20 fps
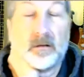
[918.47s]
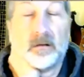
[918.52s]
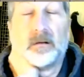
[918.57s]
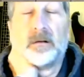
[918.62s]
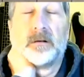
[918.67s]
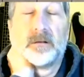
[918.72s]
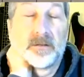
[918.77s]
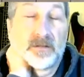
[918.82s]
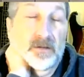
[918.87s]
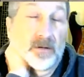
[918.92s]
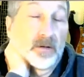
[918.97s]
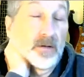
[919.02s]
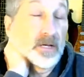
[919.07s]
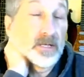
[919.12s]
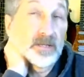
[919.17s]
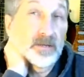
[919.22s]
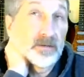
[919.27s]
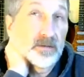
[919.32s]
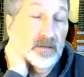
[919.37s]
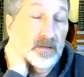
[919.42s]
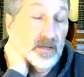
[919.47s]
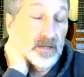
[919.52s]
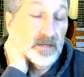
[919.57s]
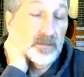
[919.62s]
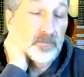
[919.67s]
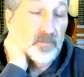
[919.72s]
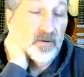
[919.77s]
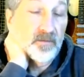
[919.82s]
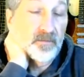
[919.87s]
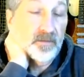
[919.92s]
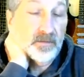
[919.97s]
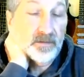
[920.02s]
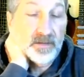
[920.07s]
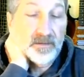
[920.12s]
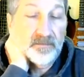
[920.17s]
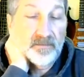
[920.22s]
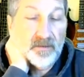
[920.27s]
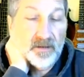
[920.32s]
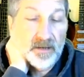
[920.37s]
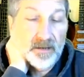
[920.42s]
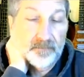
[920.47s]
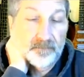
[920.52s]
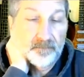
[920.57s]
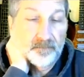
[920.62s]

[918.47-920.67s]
So that's perfectly fine.